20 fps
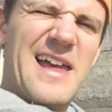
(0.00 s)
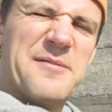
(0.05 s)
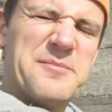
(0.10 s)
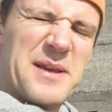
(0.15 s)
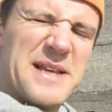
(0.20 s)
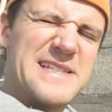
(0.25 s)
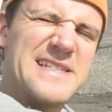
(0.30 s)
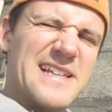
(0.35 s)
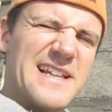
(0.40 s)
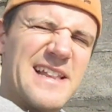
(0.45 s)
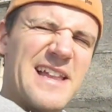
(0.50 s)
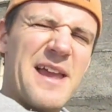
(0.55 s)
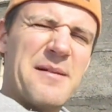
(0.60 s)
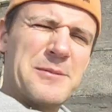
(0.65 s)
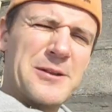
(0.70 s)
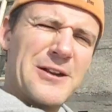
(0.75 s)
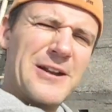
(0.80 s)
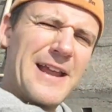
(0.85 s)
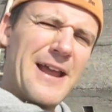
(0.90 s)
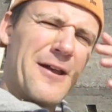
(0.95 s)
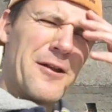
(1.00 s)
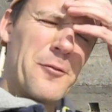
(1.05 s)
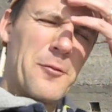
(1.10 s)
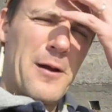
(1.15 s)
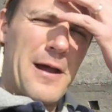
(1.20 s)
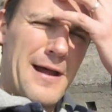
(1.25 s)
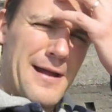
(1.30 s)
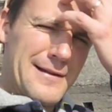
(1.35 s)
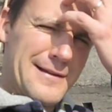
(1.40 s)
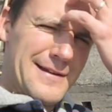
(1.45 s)
basically I'm learning how to
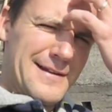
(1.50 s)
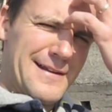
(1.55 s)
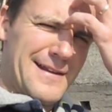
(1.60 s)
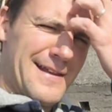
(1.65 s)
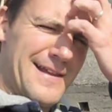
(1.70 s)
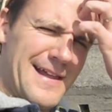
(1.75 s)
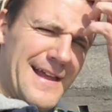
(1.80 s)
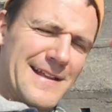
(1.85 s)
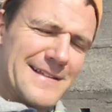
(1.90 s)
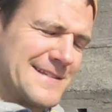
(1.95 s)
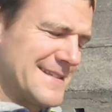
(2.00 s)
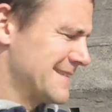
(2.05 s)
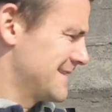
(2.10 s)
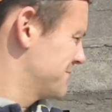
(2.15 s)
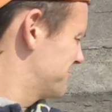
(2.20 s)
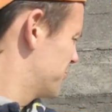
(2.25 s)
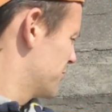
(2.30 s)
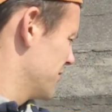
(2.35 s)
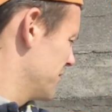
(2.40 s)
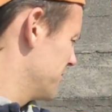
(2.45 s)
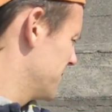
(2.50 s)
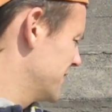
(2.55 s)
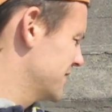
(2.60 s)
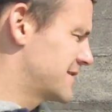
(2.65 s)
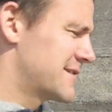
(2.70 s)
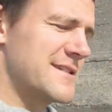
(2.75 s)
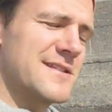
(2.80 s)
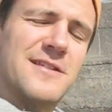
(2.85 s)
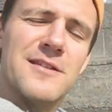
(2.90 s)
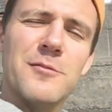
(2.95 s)
weld, and that's pretty much
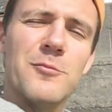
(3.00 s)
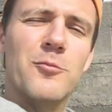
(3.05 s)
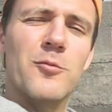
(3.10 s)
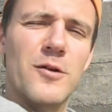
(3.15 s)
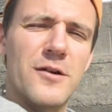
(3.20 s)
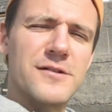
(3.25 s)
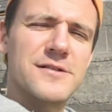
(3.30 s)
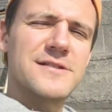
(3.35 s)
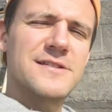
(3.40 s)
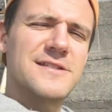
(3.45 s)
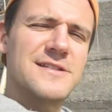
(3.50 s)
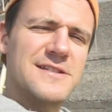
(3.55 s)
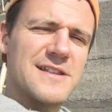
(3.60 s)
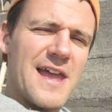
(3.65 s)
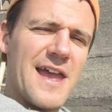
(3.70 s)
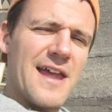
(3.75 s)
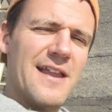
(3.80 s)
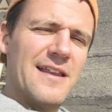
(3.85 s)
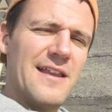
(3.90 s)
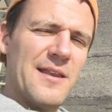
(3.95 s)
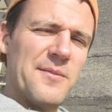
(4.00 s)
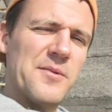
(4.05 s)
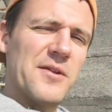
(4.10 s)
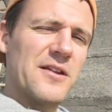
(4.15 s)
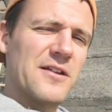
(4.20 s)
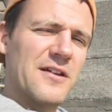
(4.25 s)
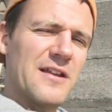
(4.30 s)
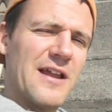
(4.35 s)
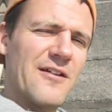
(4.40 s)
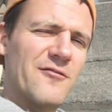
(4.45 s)
the worst stand
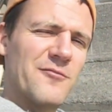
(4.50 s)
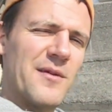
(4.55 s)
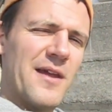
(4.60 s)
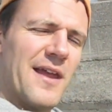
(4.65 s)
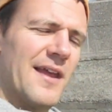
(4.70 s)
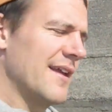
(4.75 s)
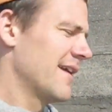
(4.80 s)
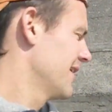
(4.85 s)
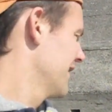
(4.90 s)
anybody could ever make.